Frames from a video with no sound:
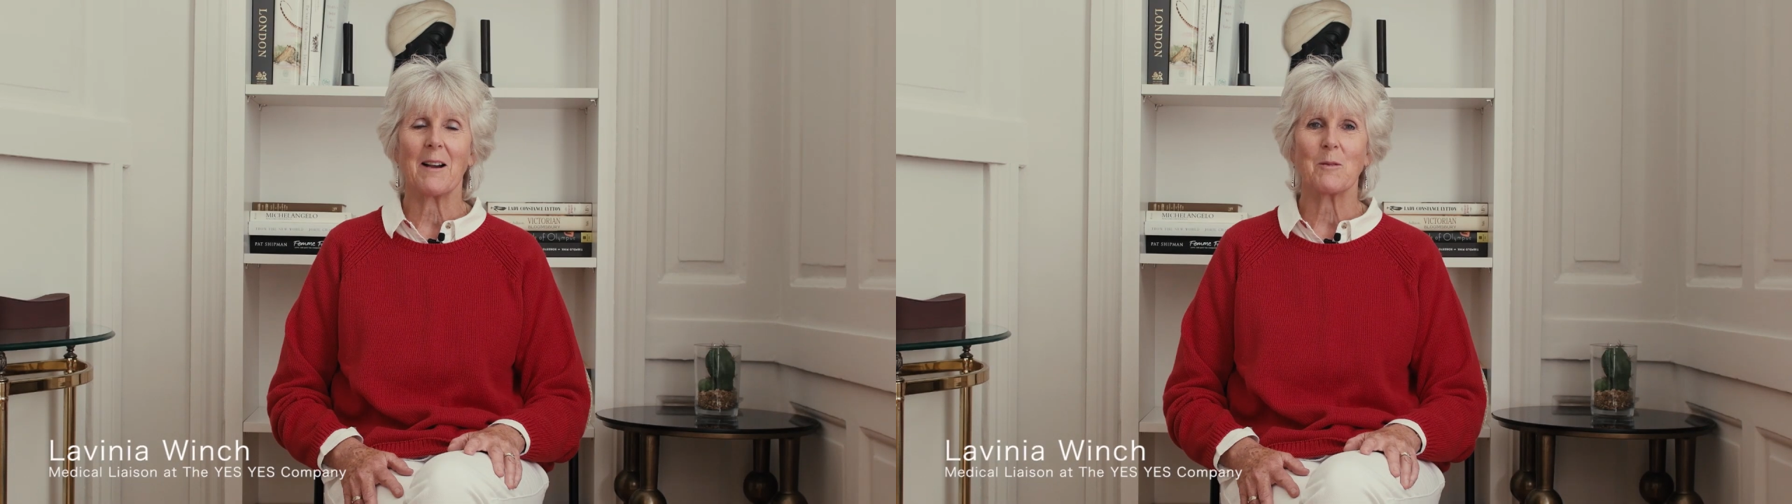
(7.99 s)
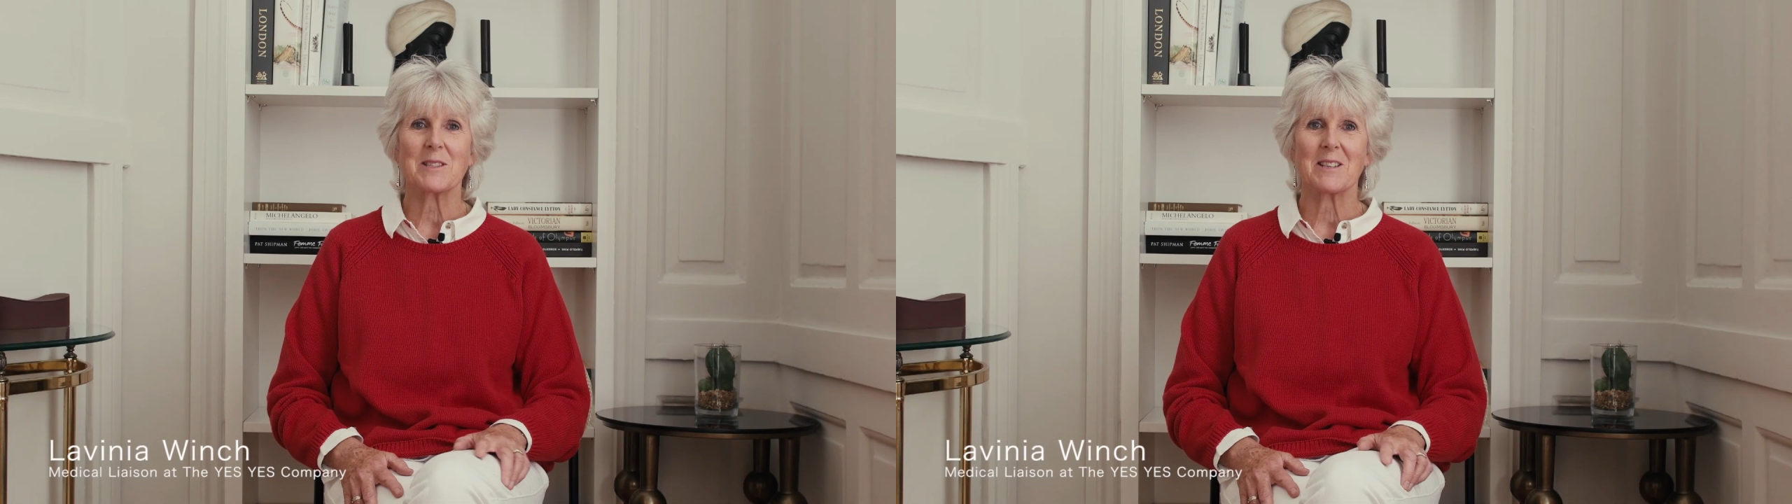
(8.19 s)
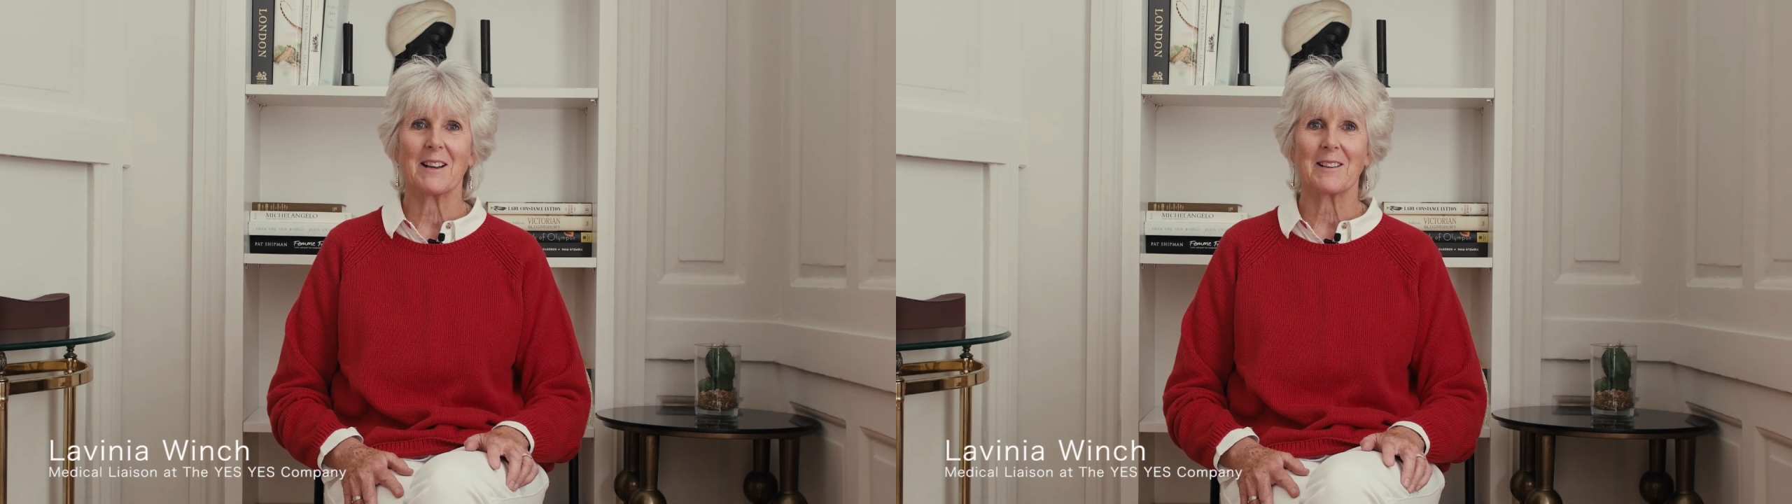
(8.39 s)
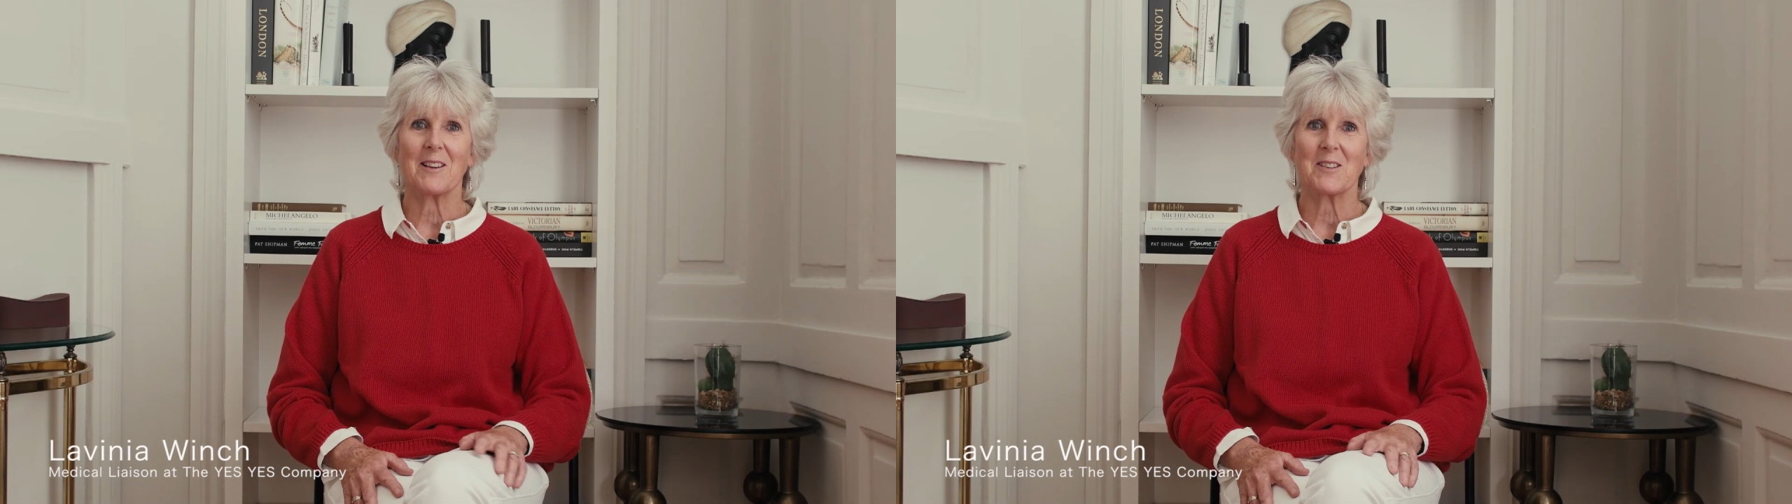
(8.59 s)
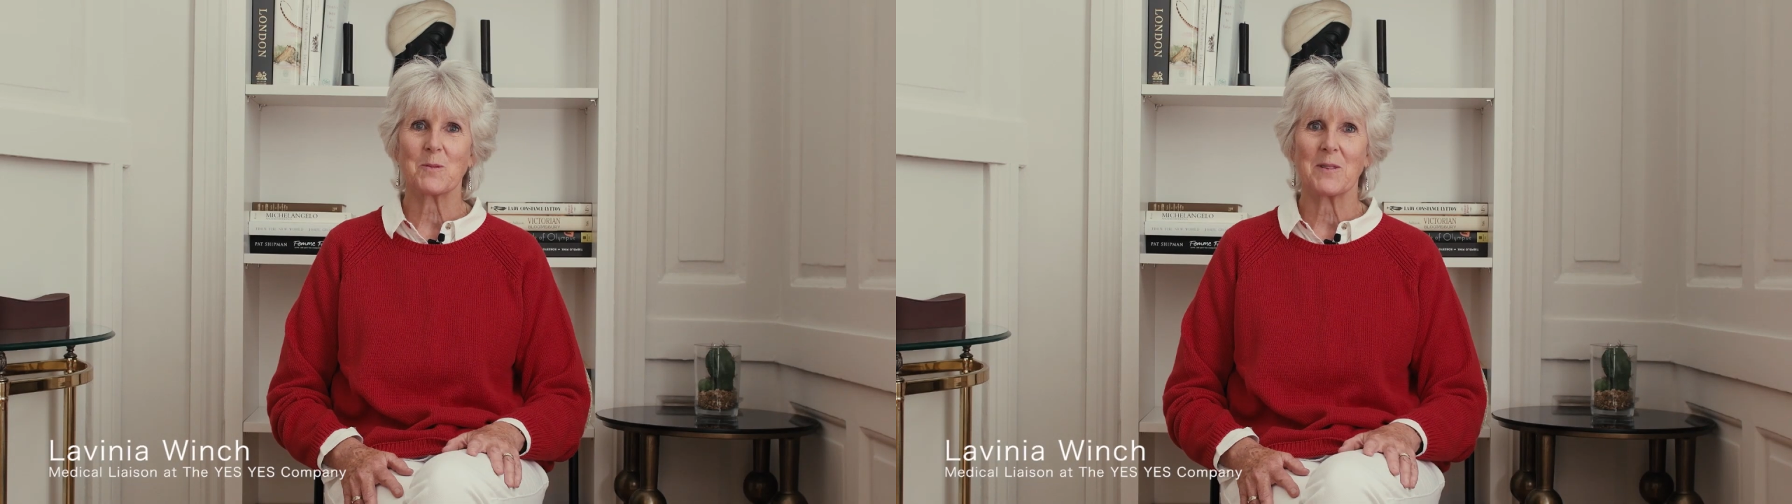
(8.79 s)
I was
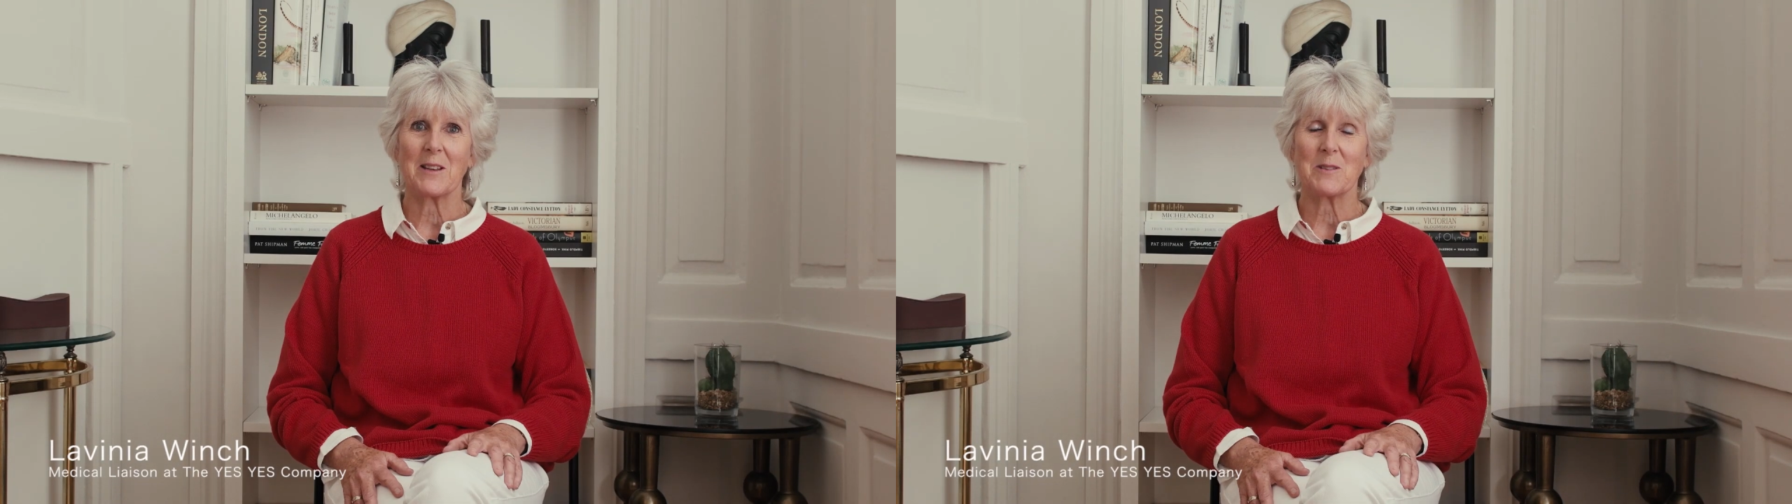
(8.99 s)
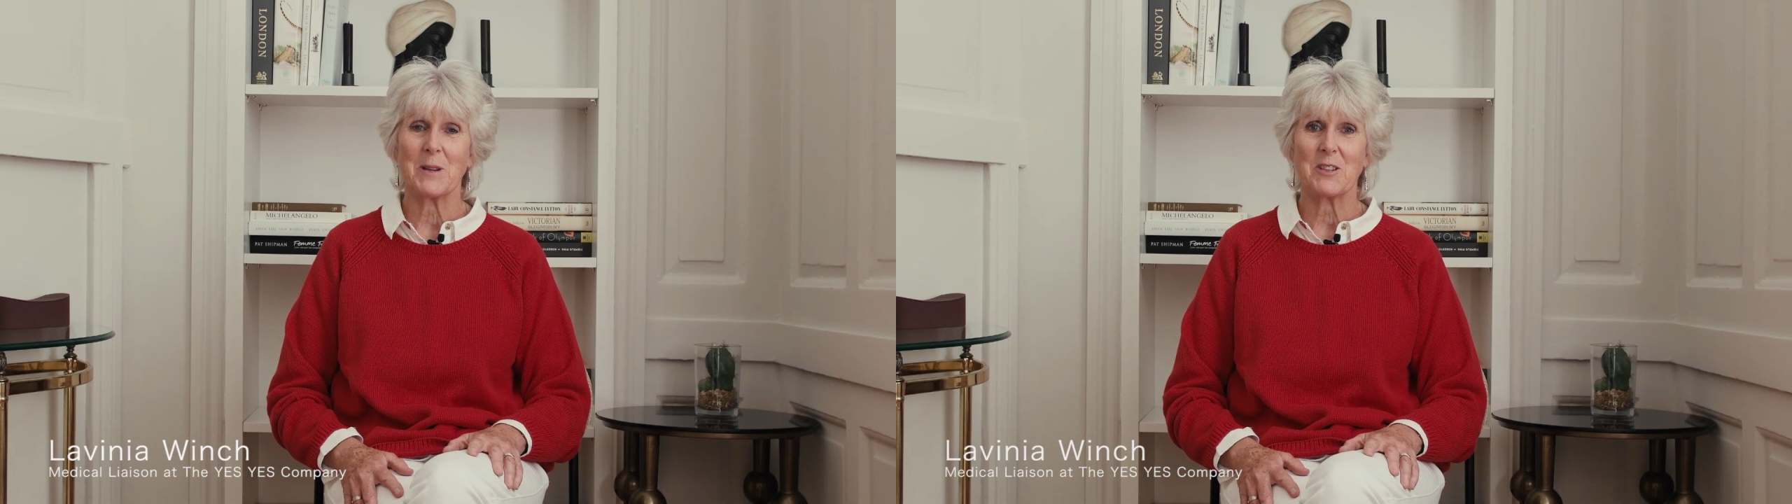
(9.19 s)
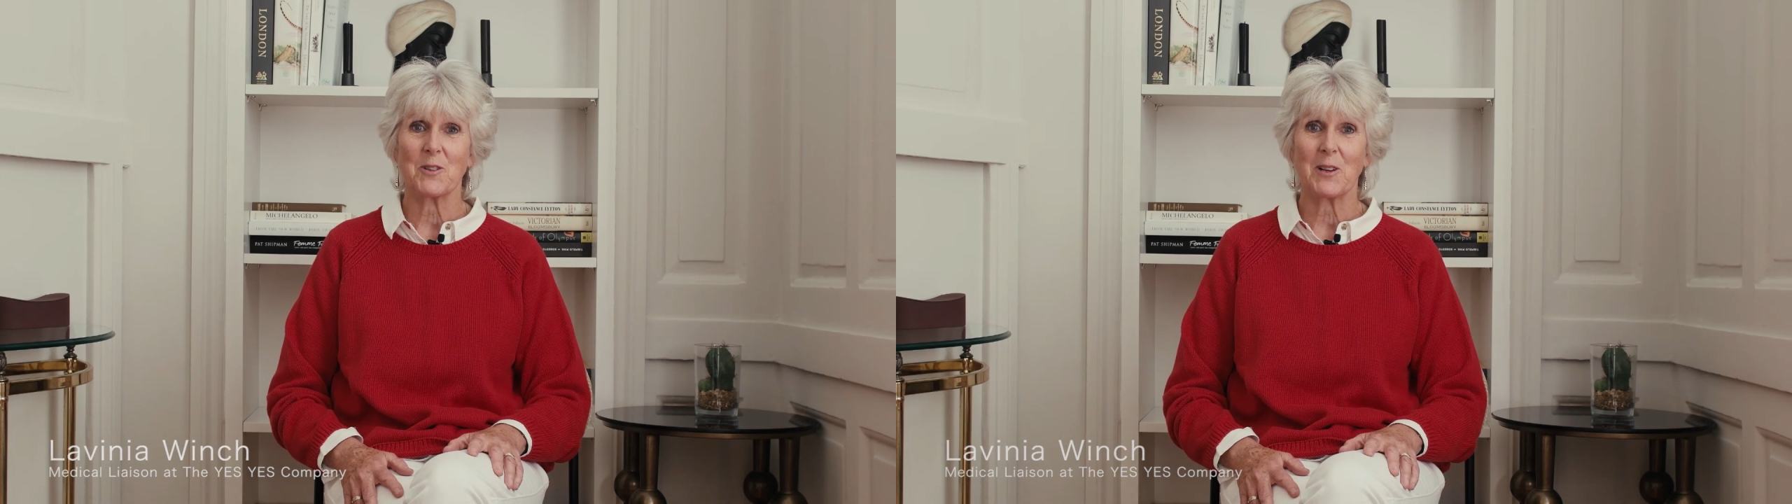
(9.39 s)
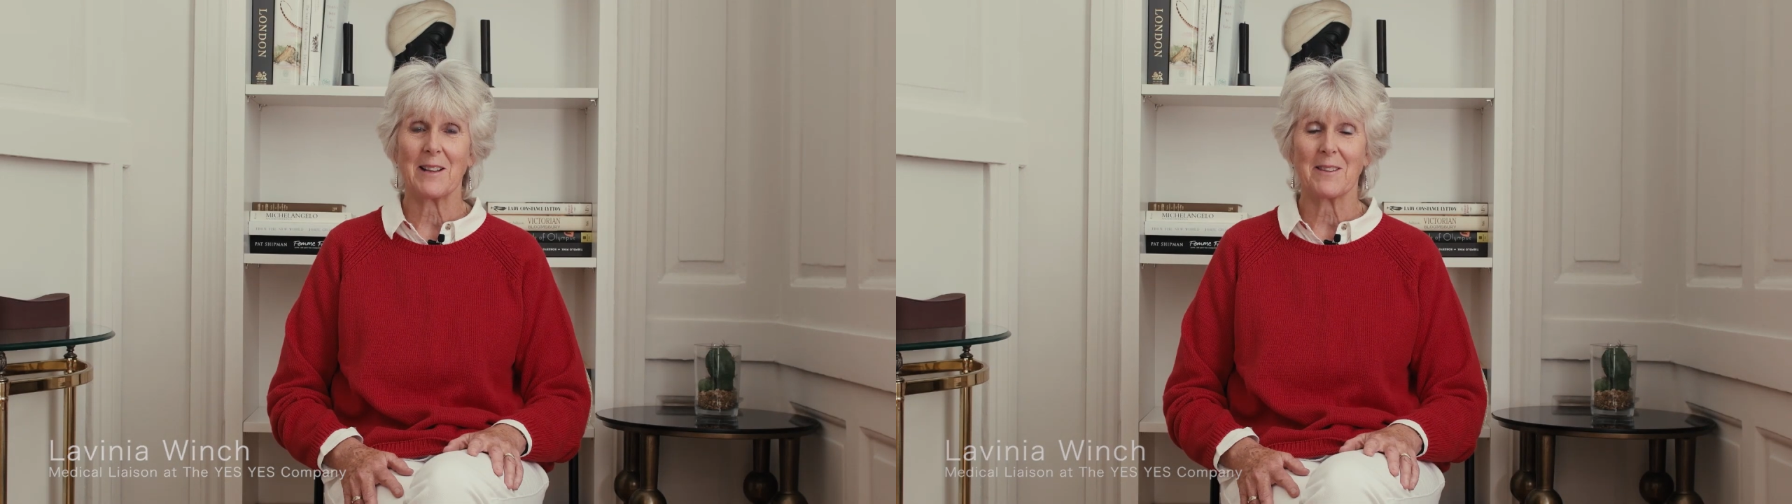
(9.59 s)
diagnosed with endometrial